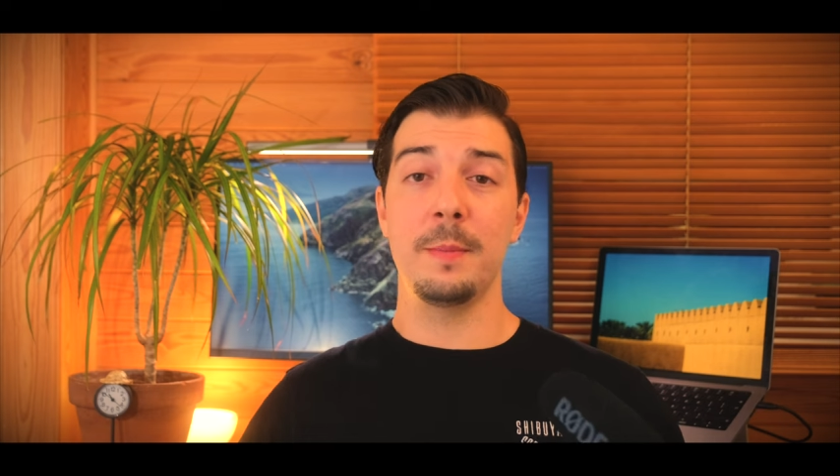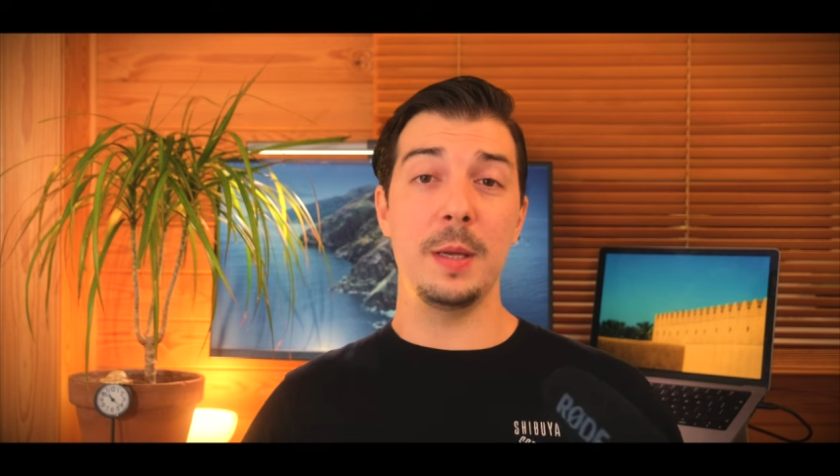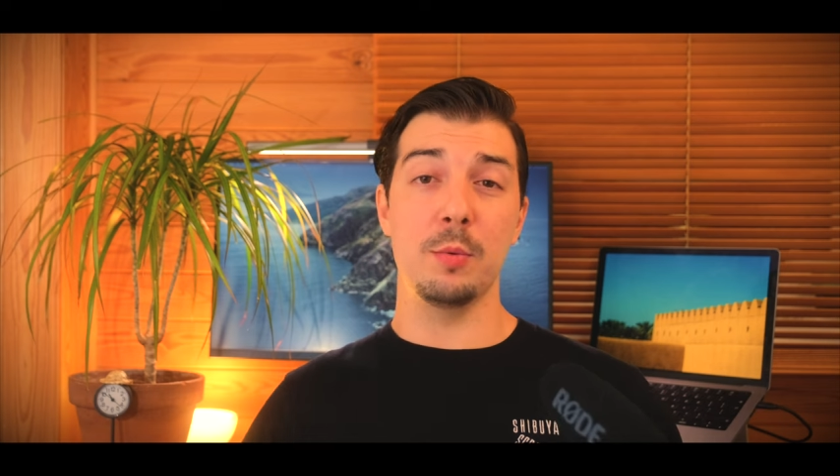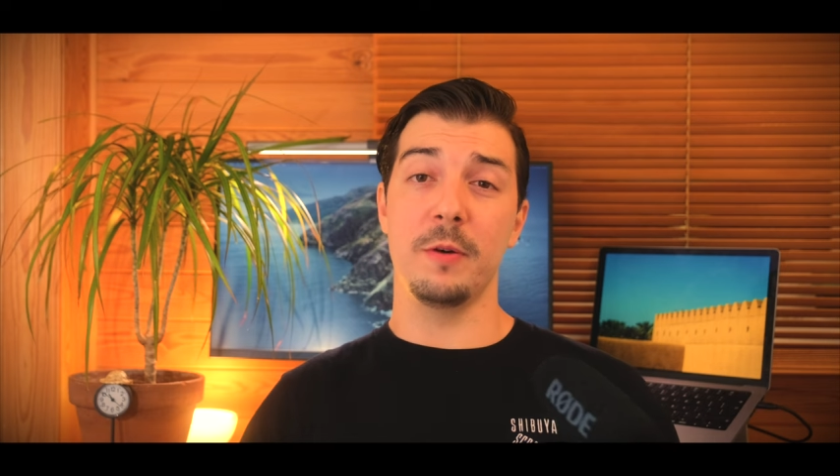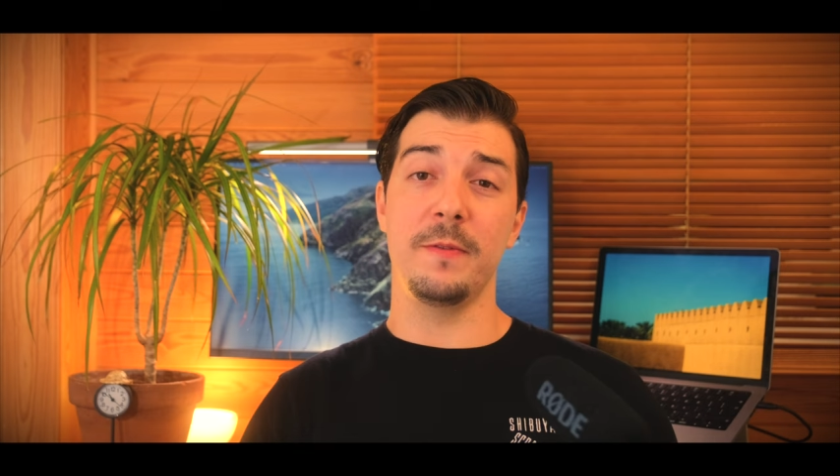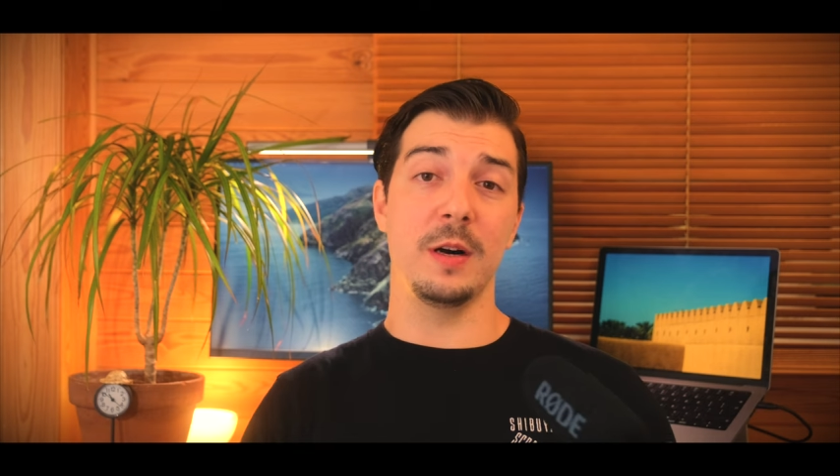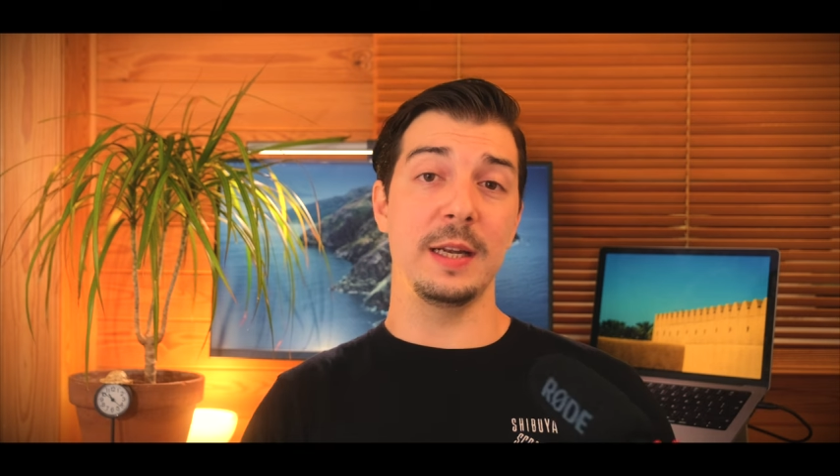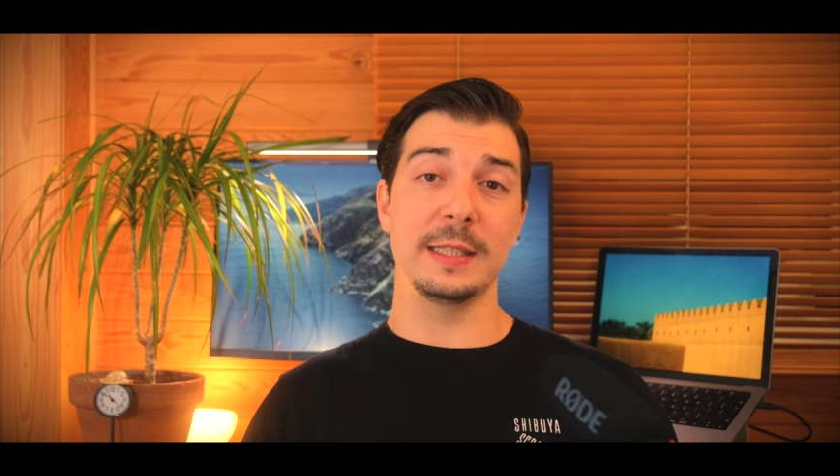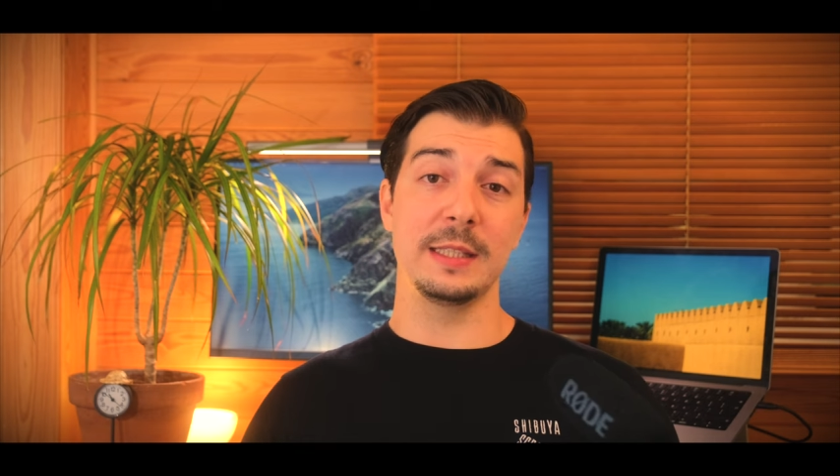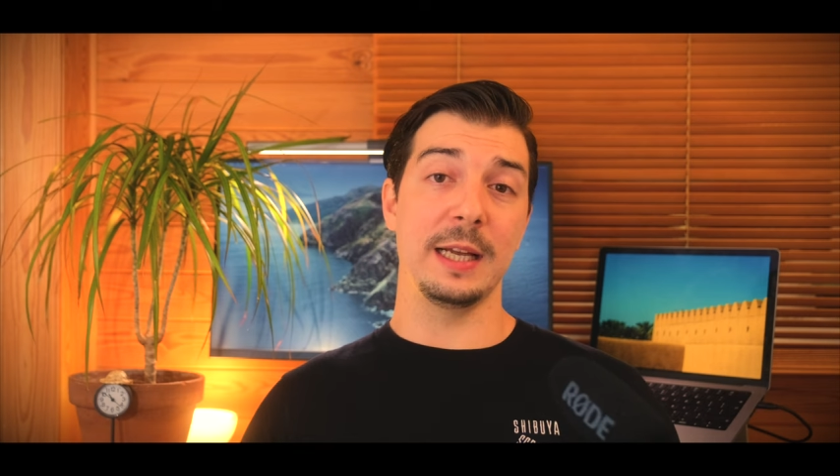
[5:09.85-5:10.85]
People are far
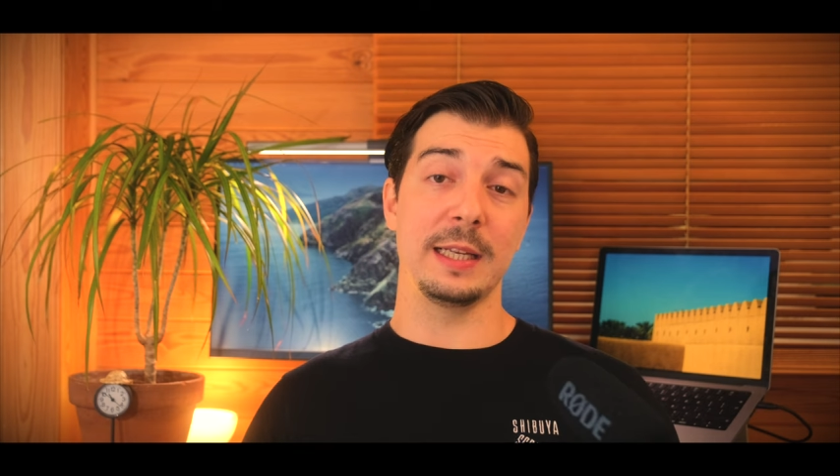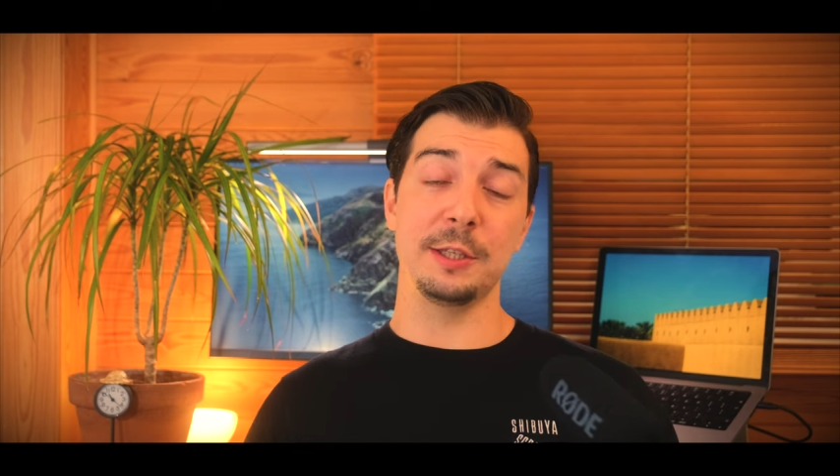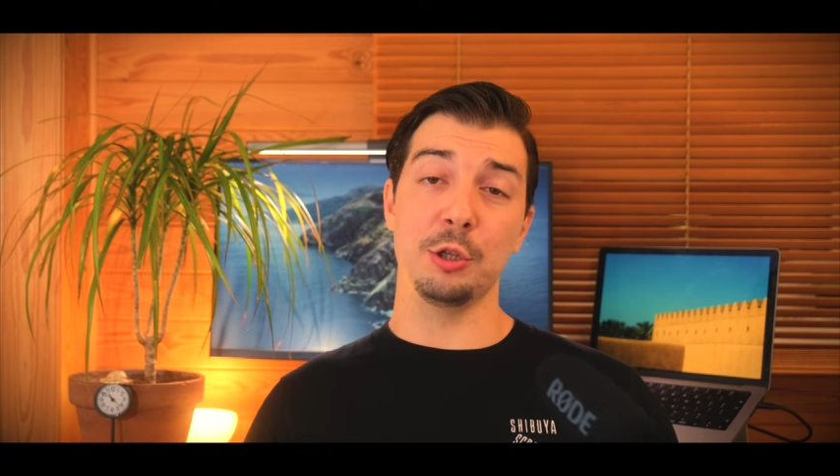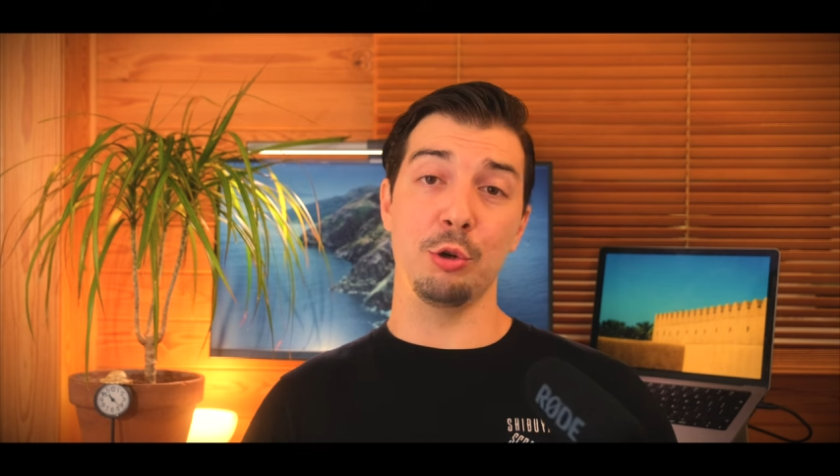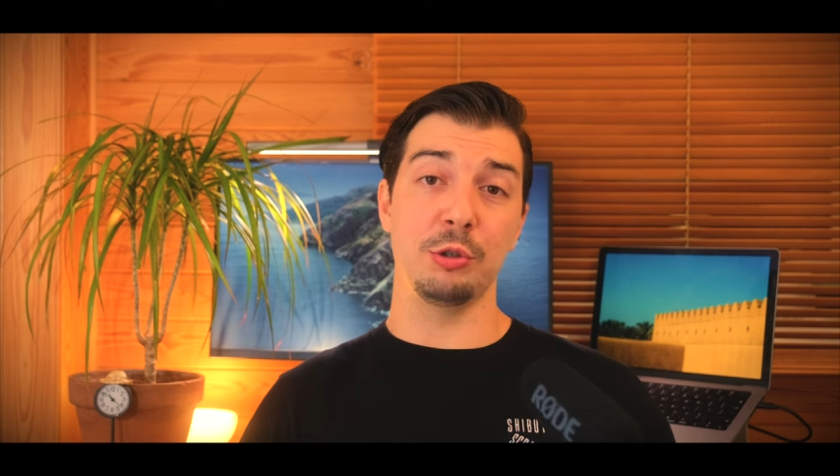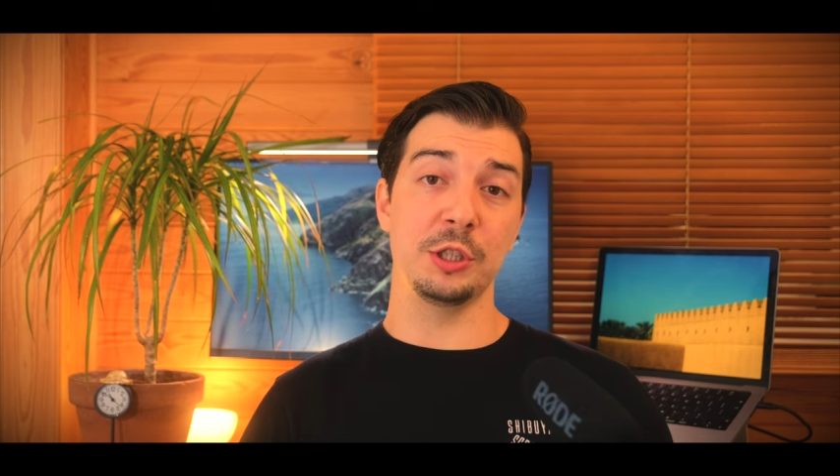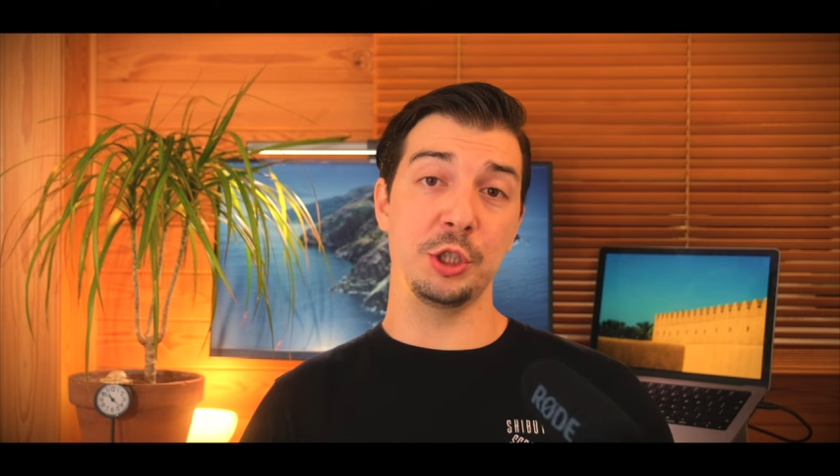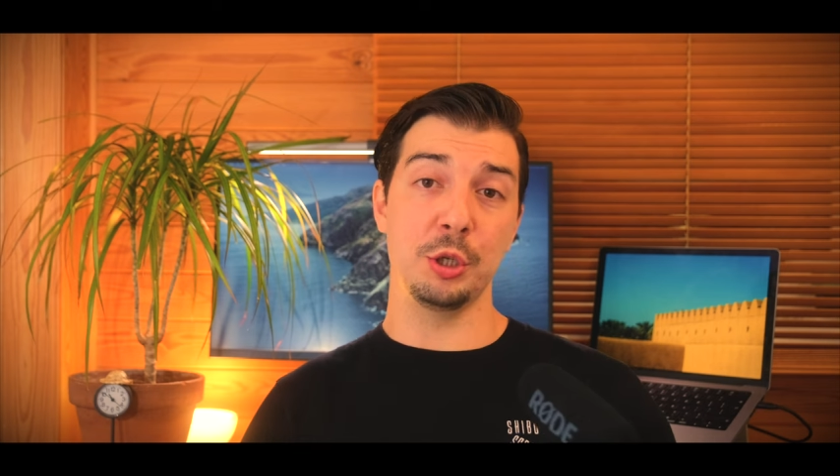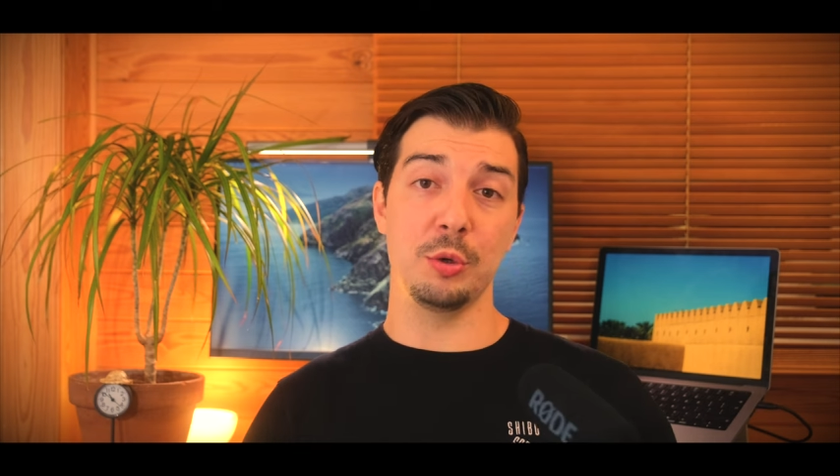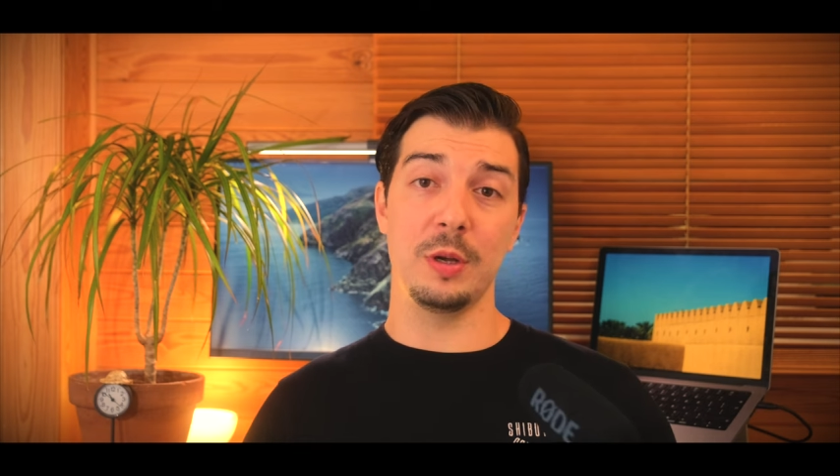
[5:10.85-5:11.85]
less likely to
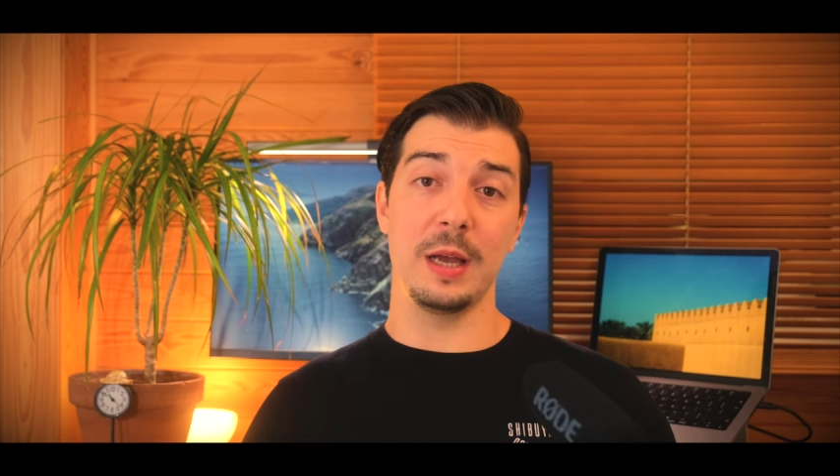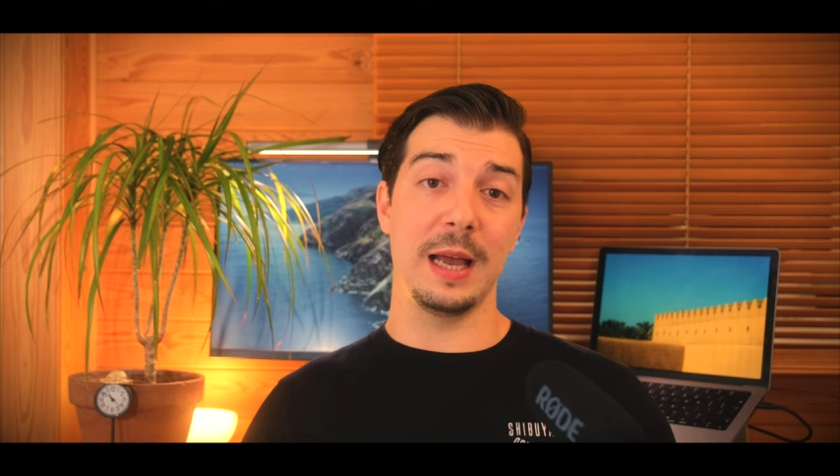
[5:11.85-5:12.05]
notice you.